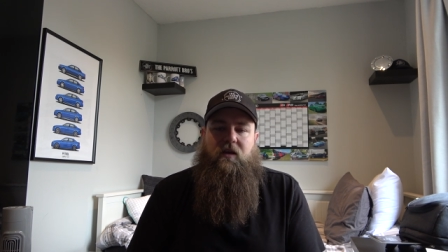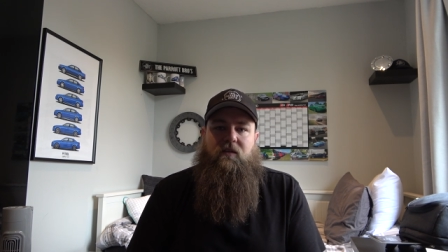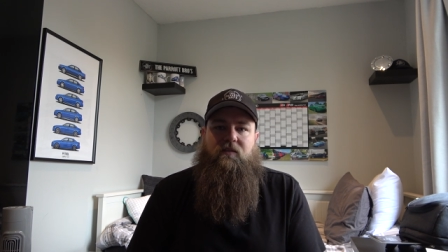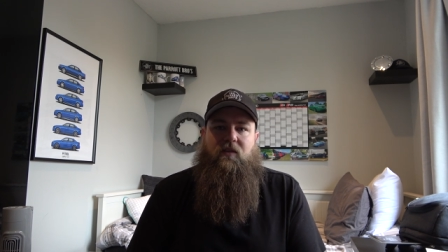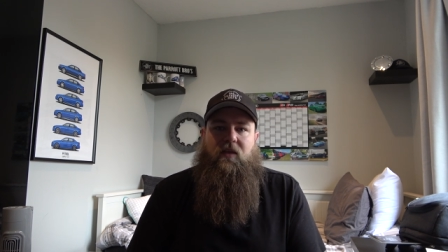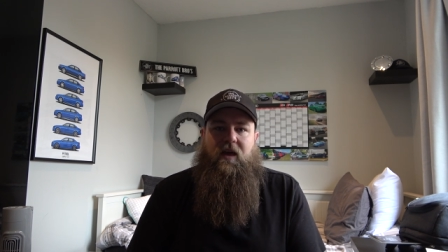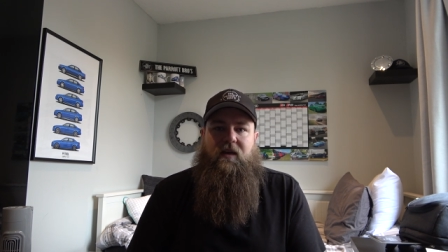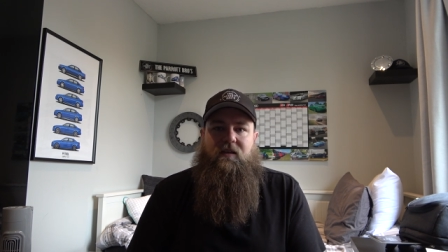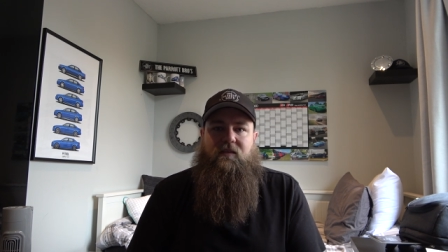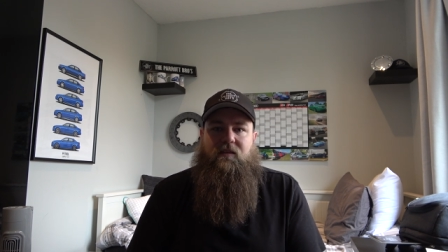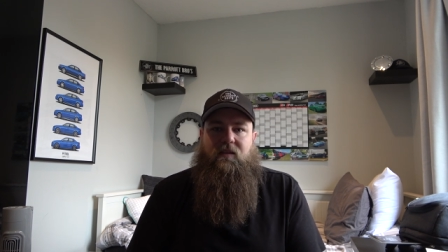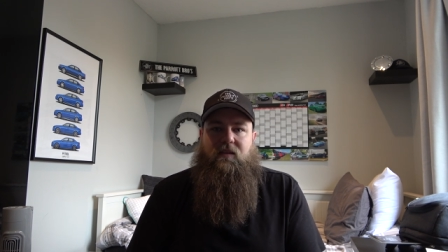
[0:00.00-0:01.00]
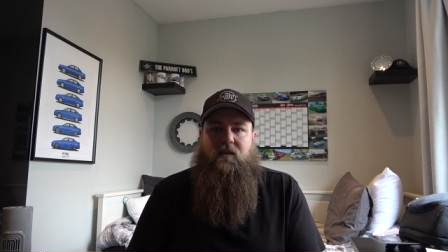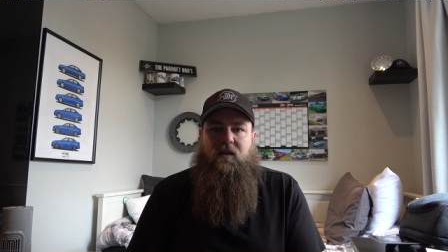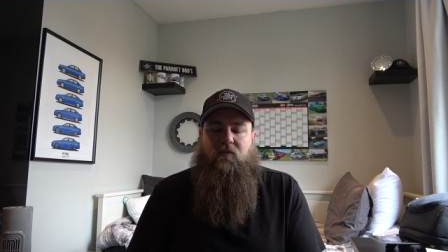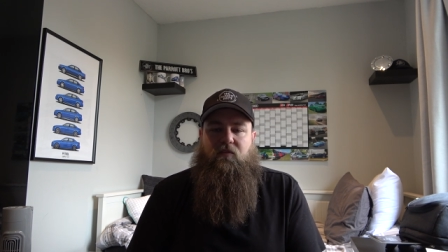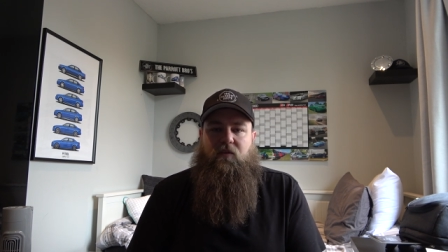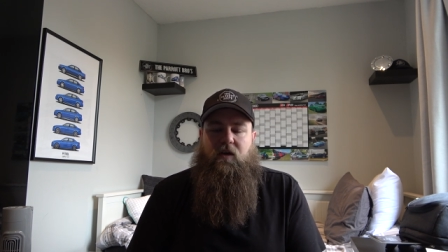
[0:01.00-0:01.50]
So that is
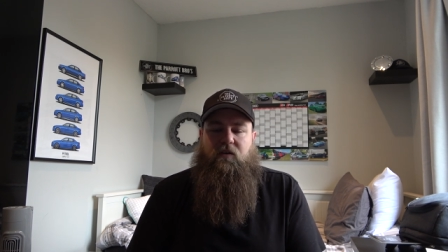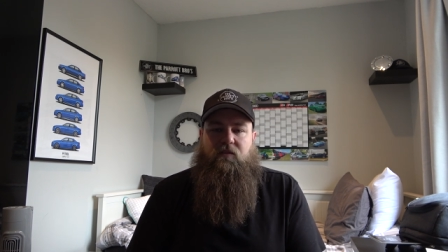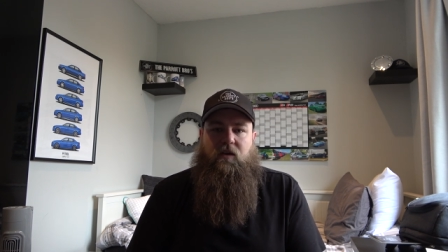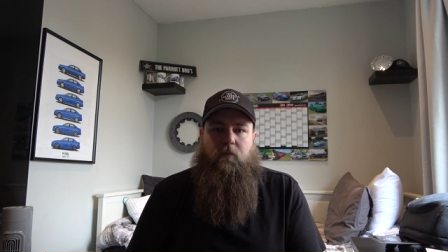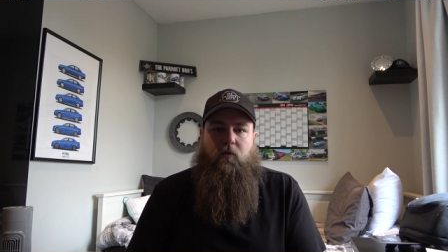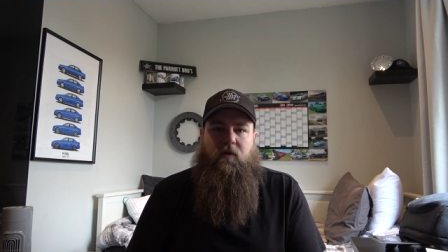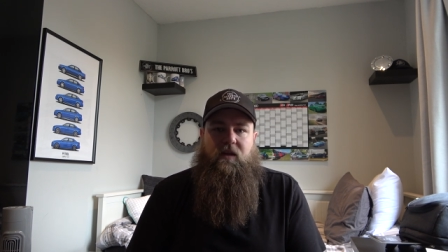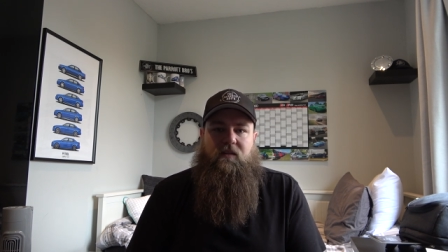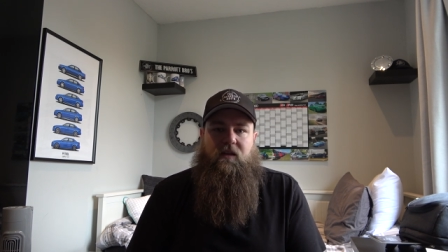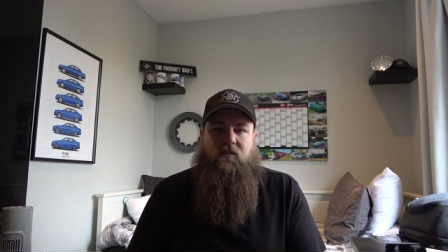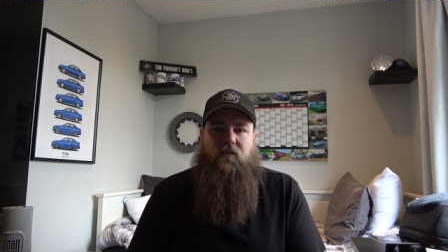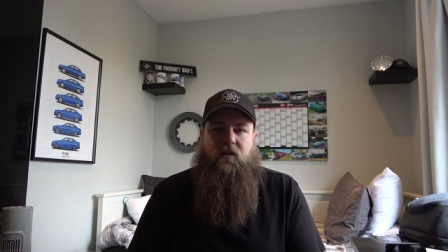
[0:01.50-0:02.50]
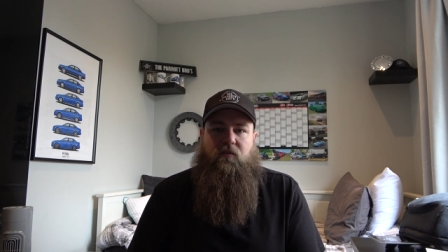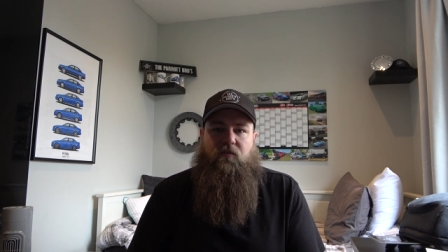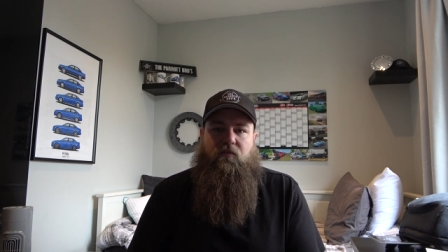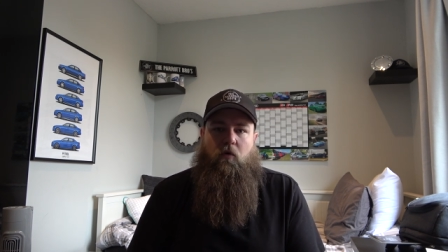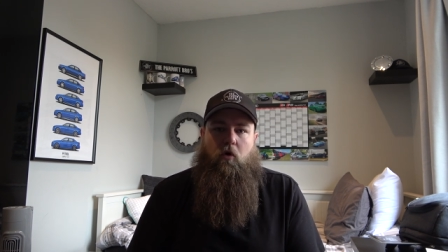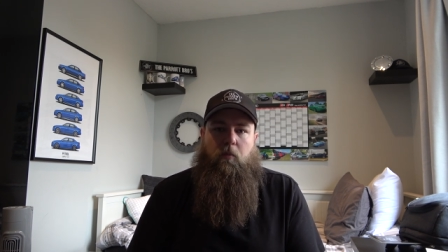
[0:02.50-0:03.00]
the first upgrade. That's the
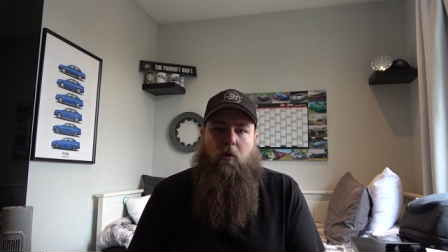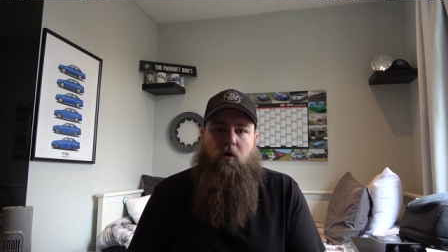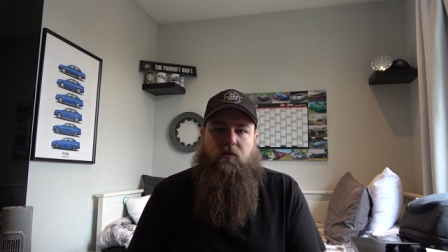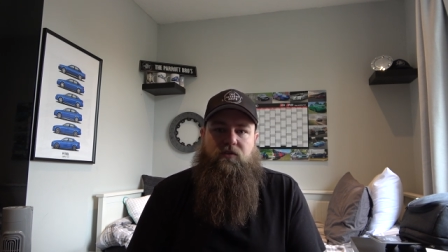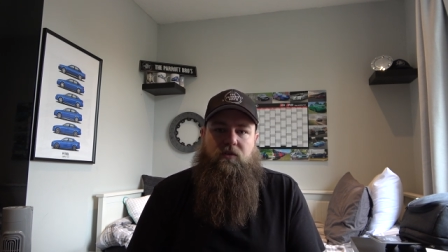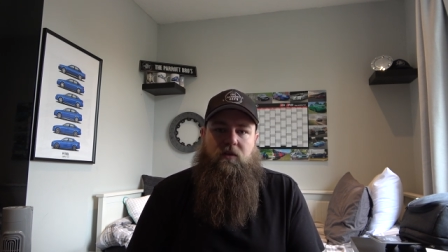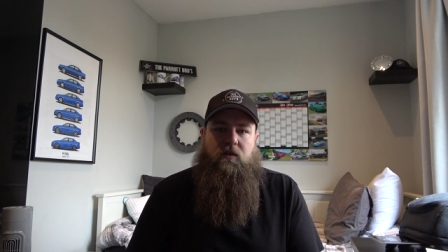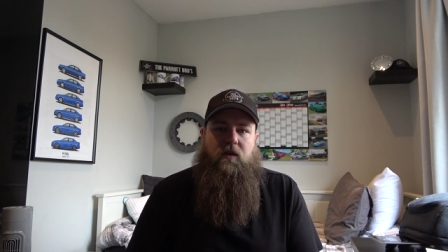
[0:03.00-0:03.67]
four pot,